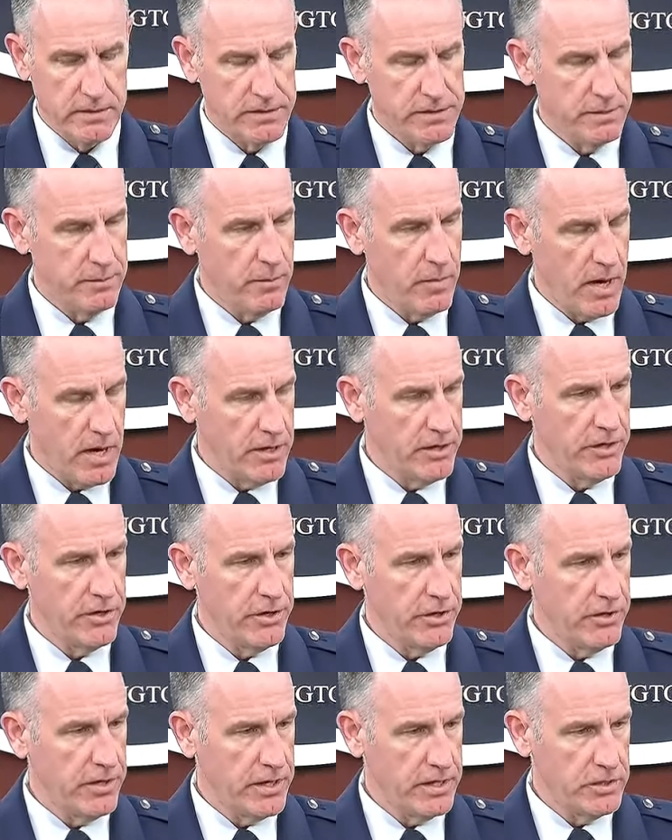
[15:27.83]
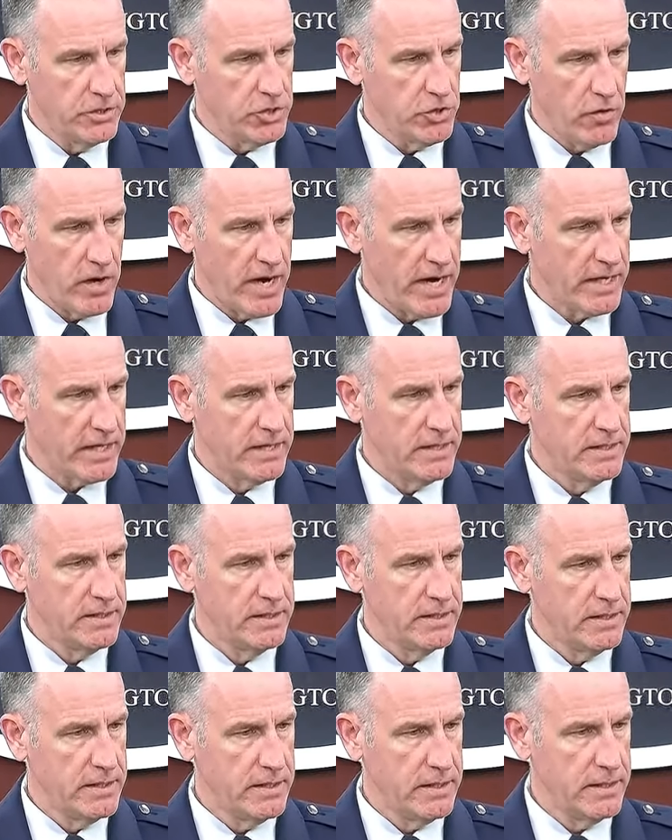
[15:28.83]
to monitor and track
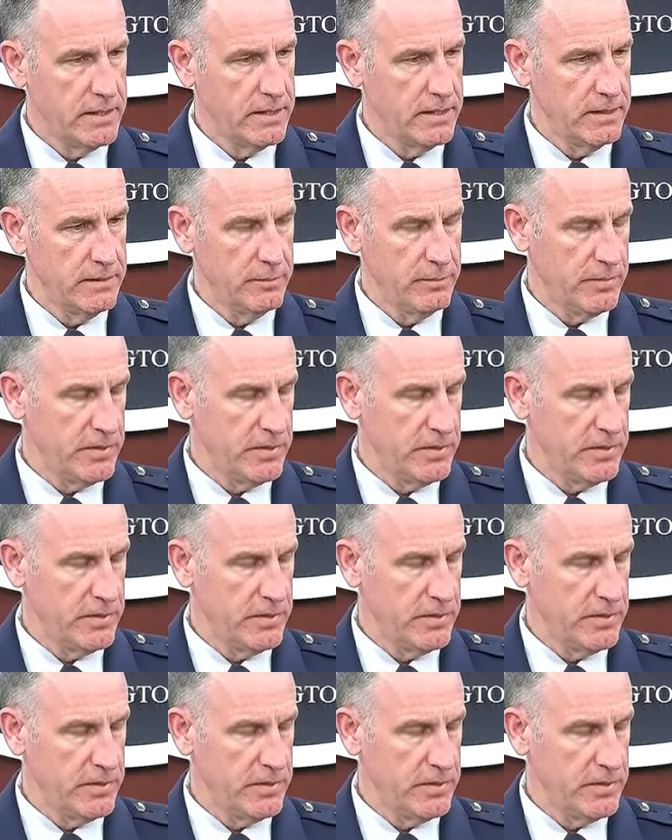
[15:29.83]
uh,